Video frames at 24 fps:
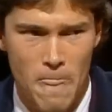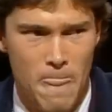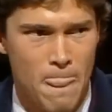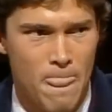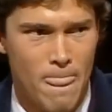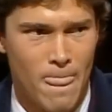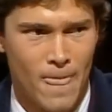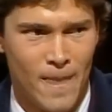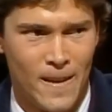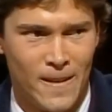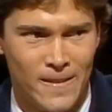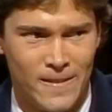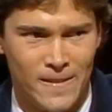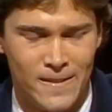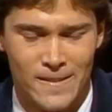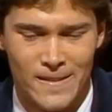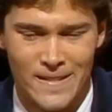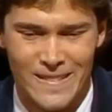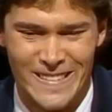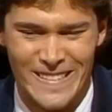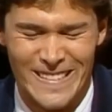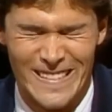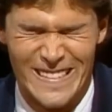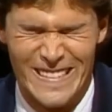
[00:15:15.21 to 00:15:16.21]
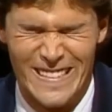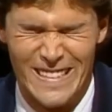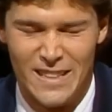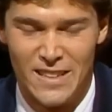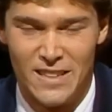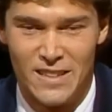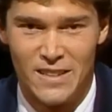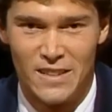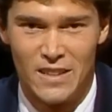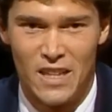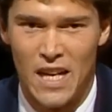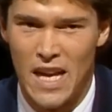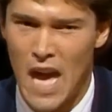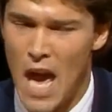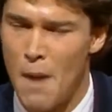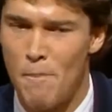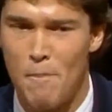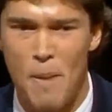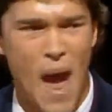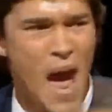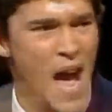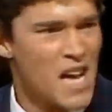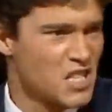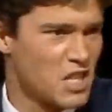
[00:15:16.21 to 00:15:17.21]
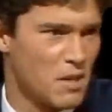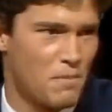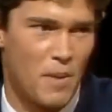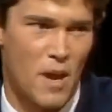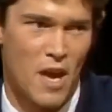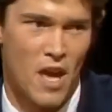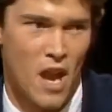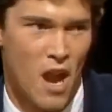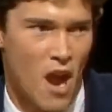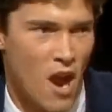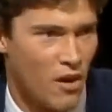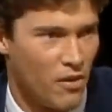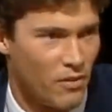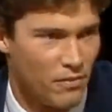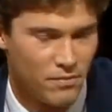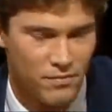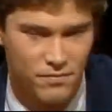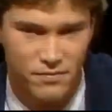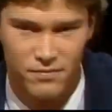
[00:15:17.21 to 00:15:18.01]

What do you want to do with it? got pass, it, pass it